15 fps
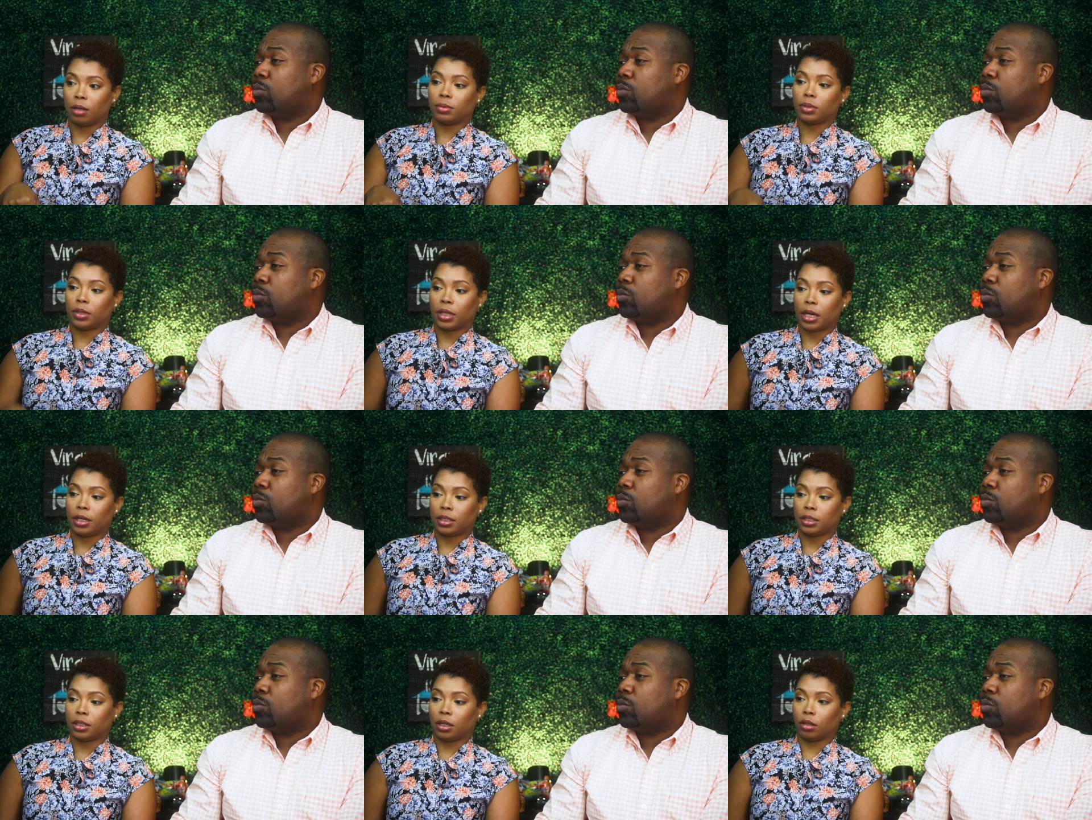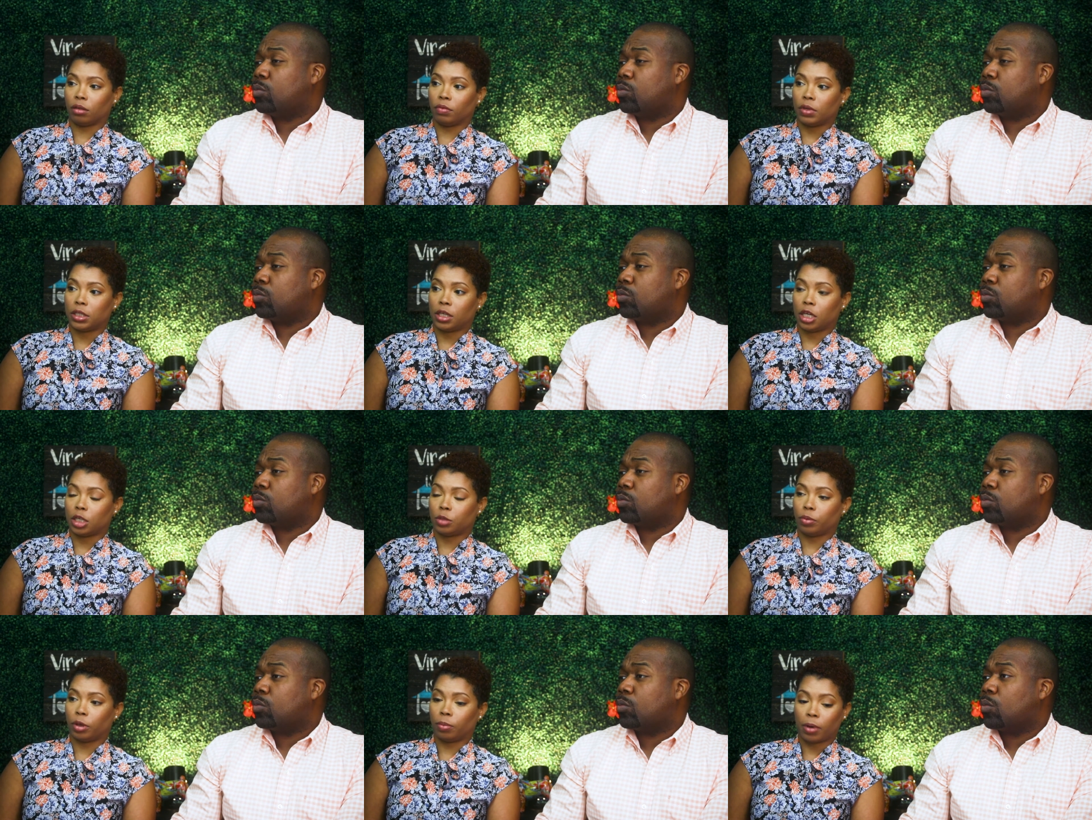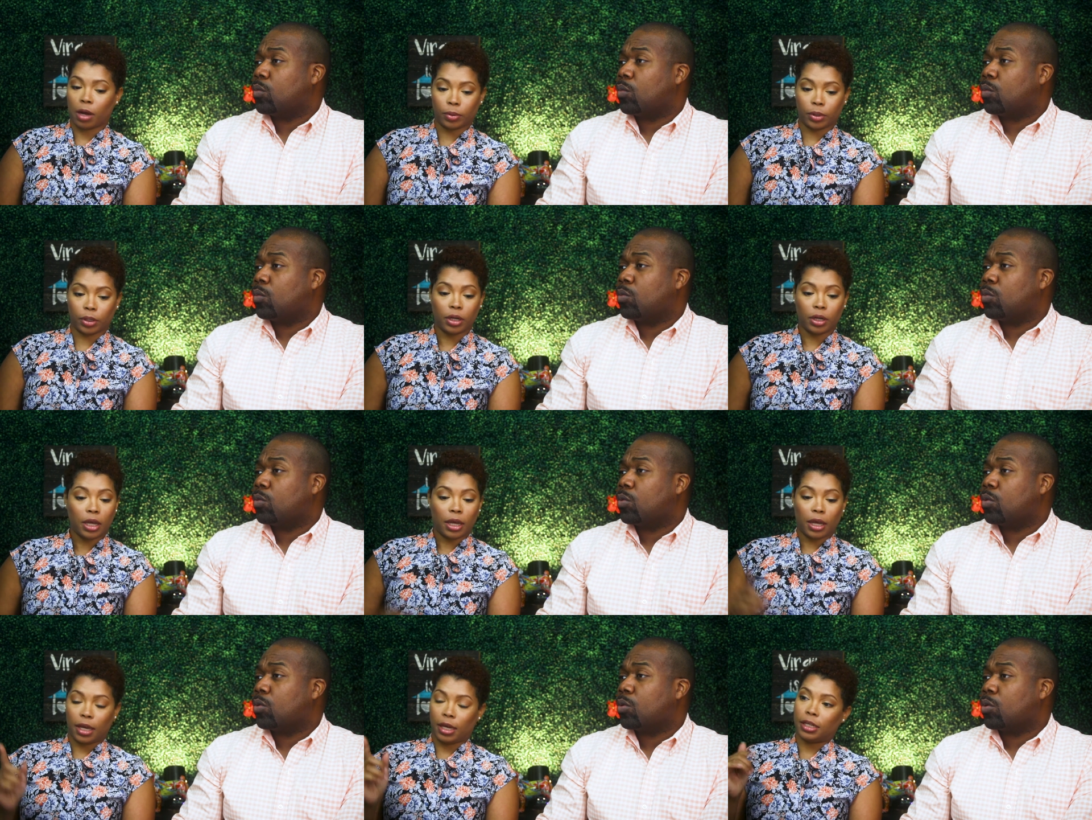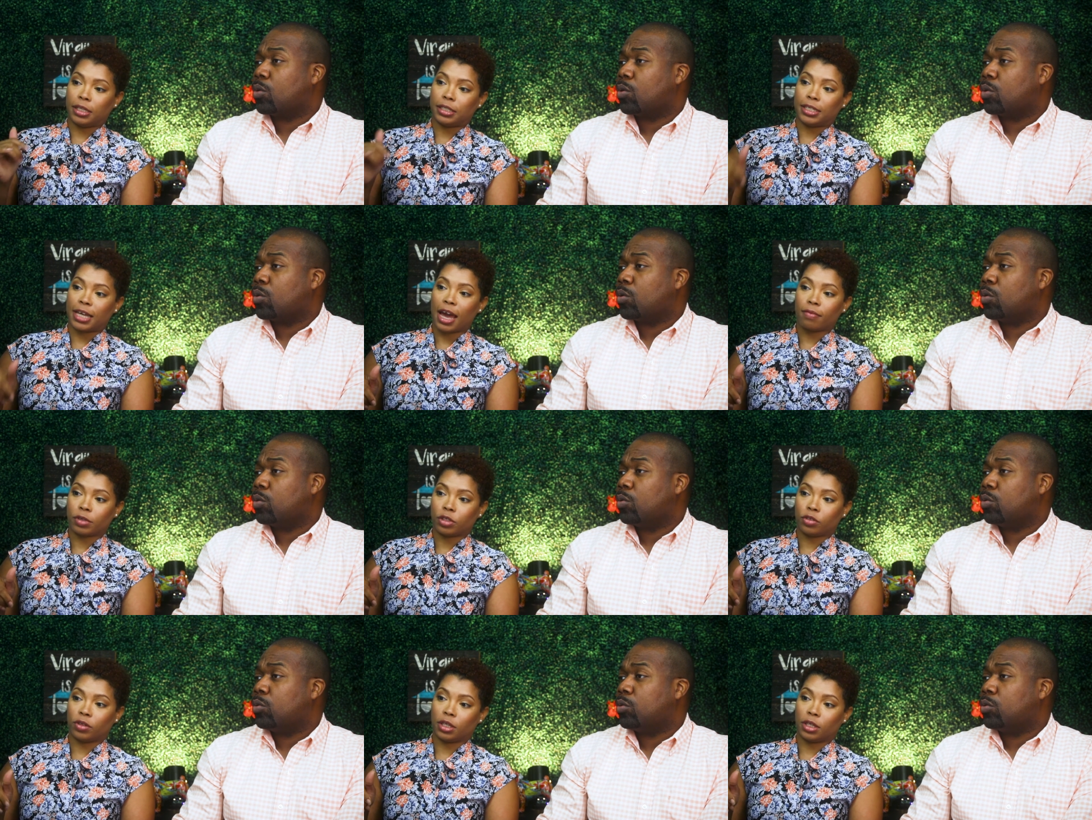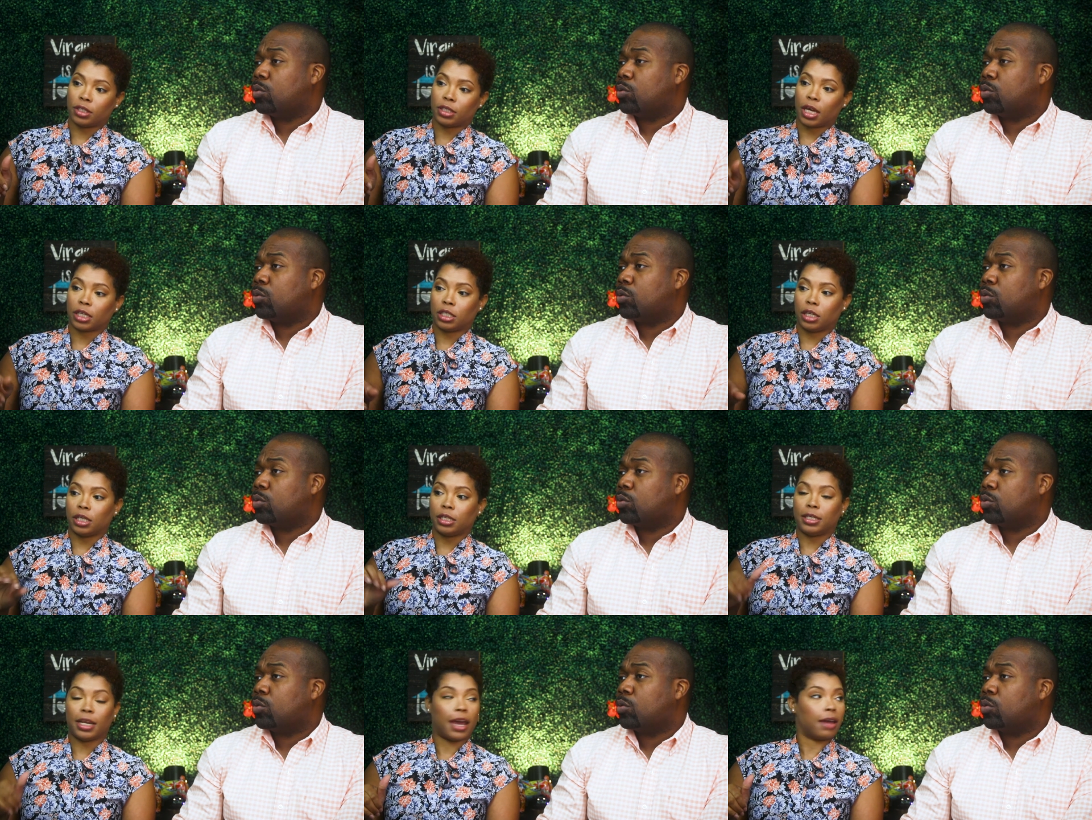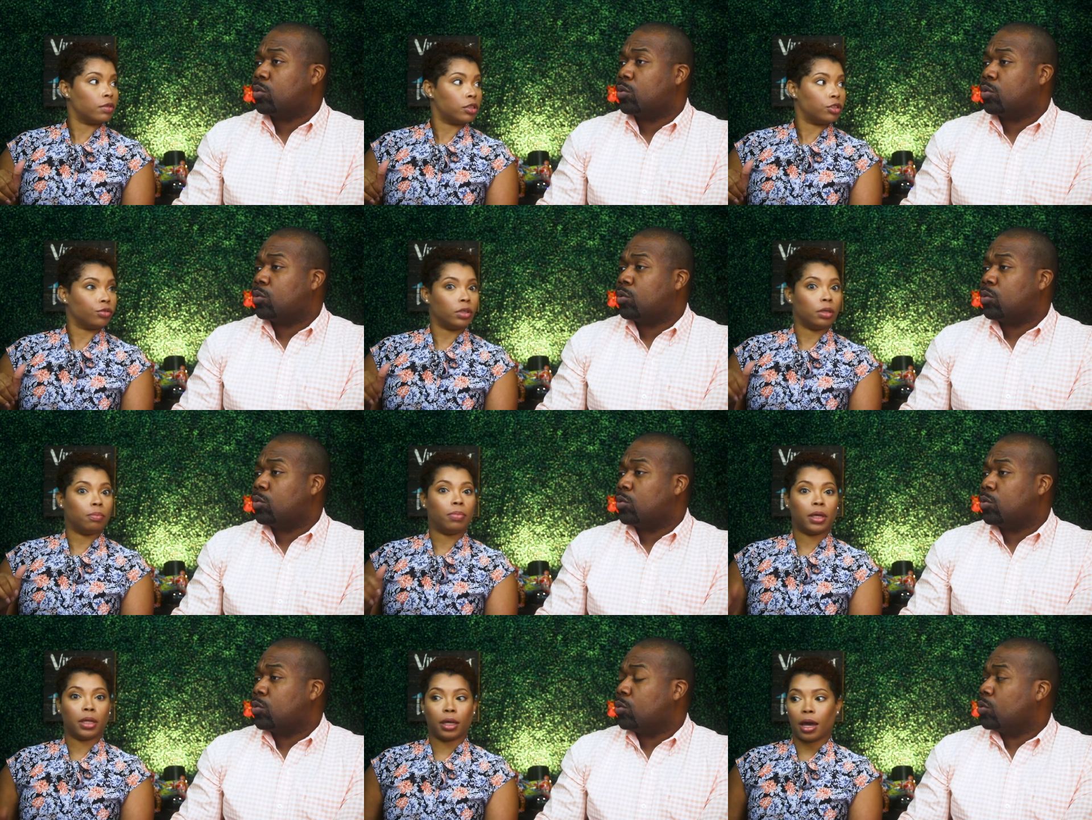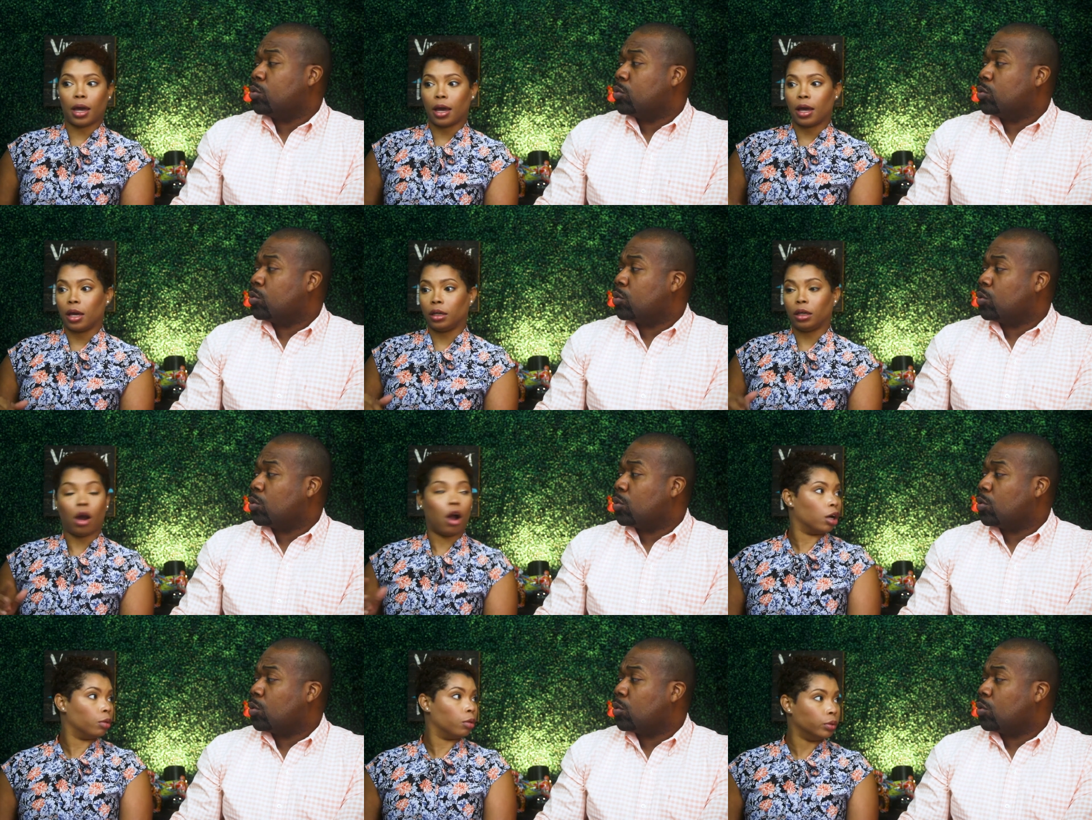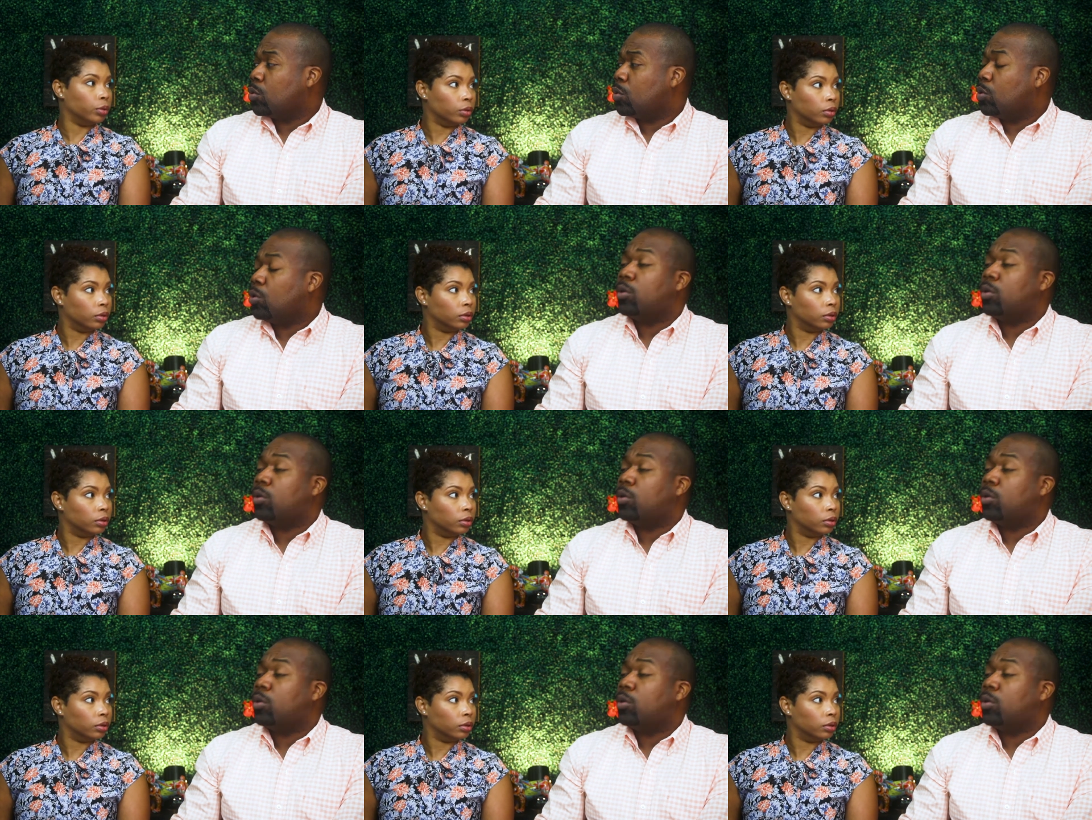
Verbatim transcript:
Speaker 1: So that is another reason that's pretty popular. And in Daventry, there's actually a Daventry Pentagon carpool.